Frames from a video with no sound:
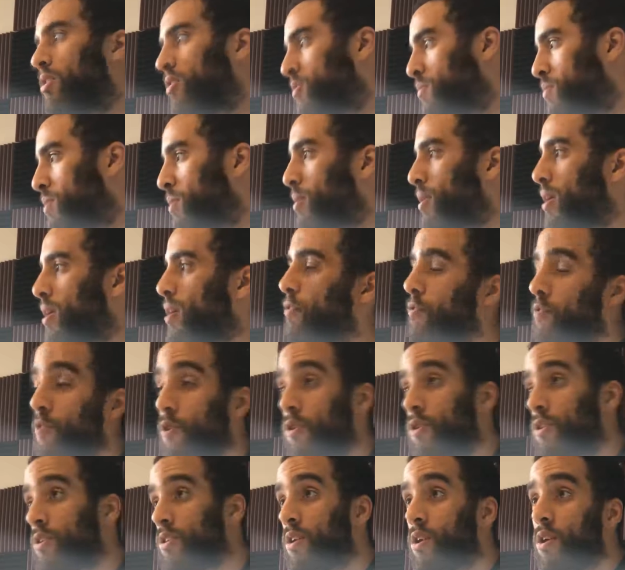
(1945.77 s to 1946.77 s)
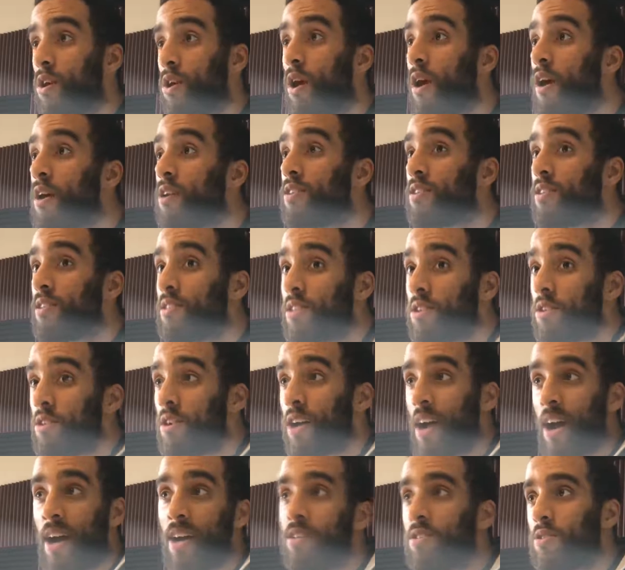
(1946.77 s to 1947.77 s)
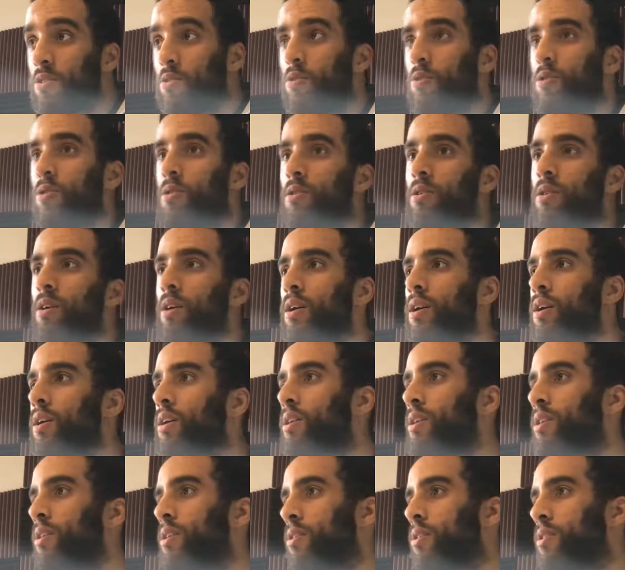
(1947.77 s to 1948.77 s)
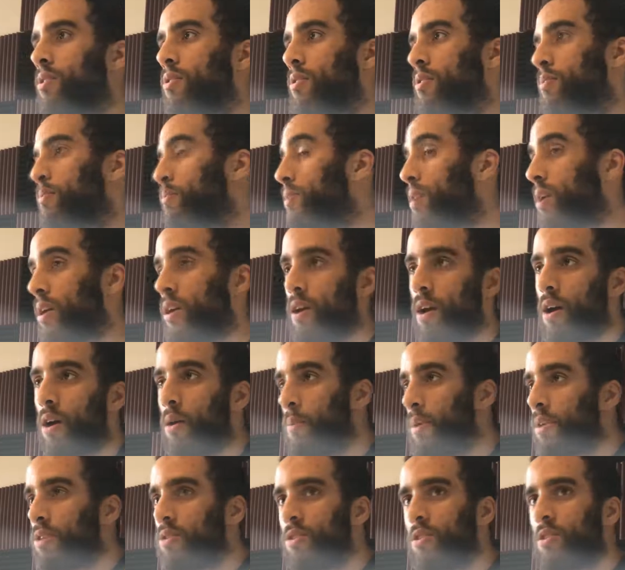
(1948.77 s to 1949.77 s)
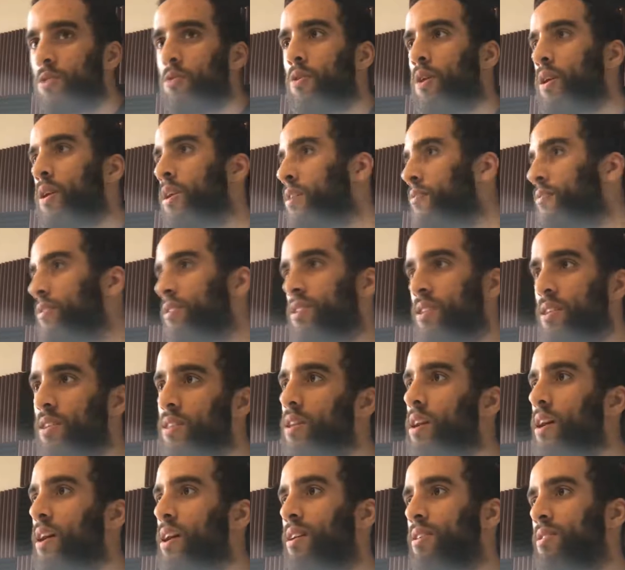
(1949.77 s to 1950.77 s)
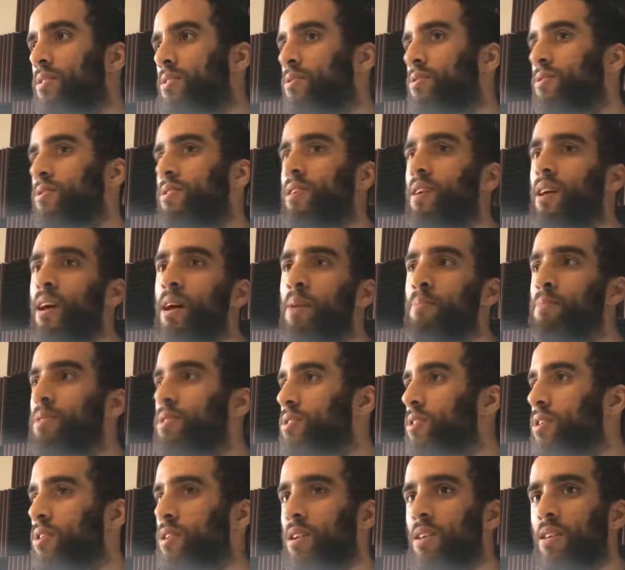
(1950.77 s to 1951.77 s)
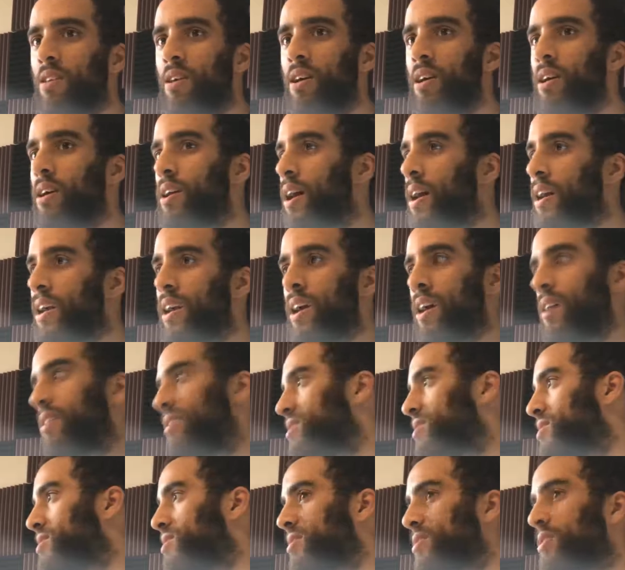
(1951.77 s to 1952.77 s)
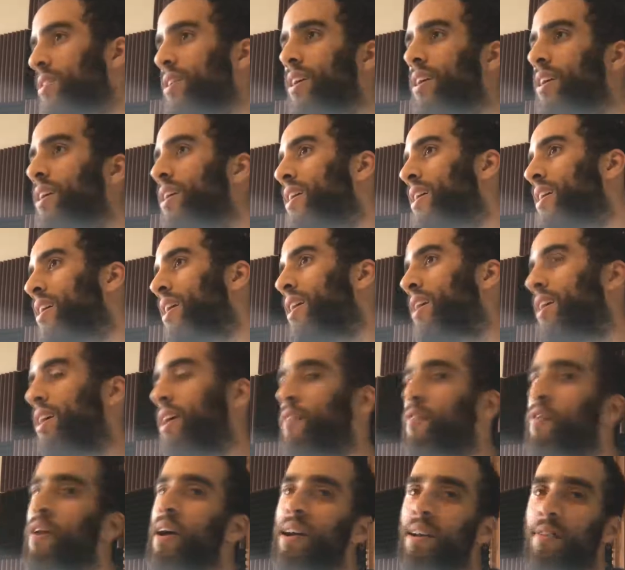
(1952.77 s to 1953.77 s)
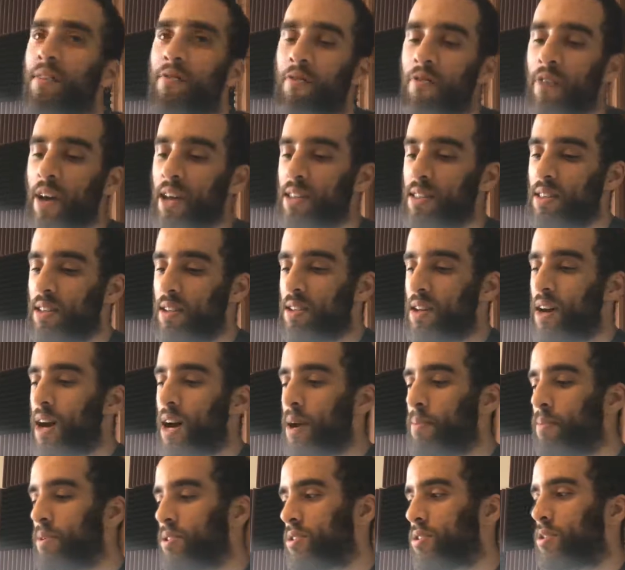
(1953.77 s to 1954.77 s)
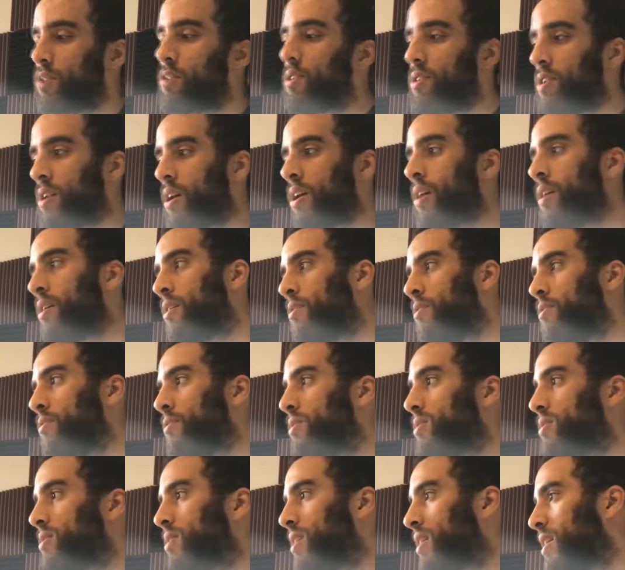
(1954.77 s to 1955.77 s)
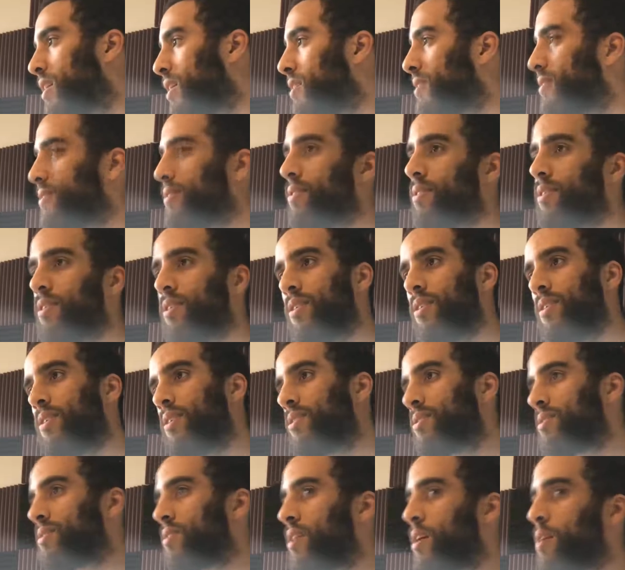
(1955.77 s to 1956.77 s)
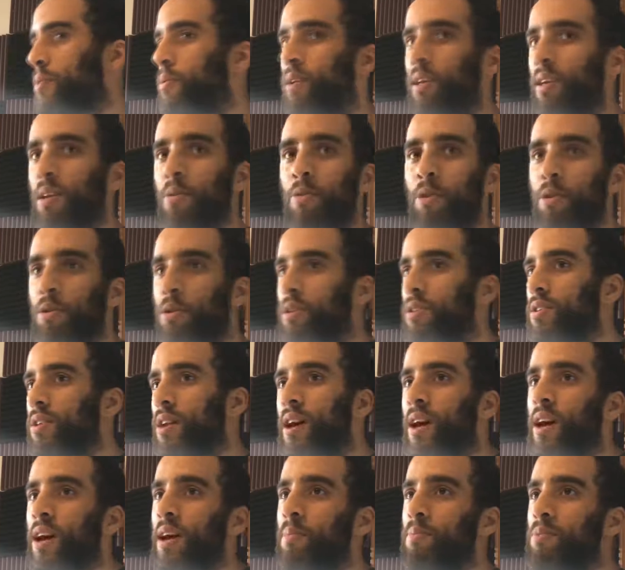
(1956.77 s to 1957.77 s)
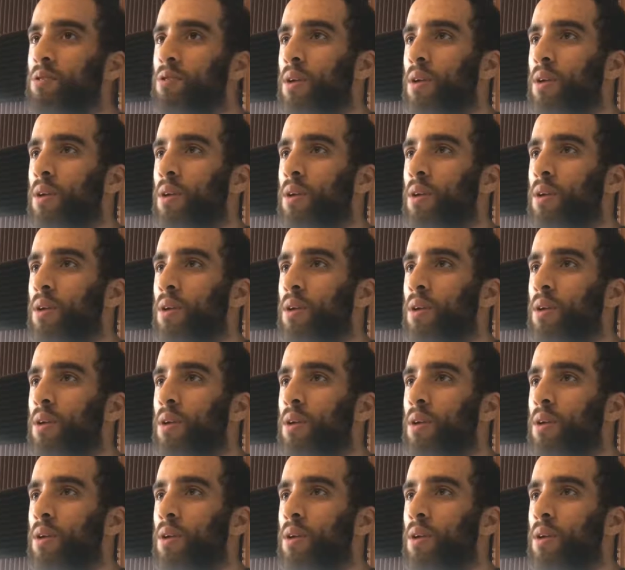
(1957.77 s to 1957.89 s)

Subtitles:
There's people that are focusing on art since they're in high school, or in elementary school. I never did that. Yeah. So it's like, I'm starting late. I can't, if I invest the time to start now, it's like, it's not really worth the time.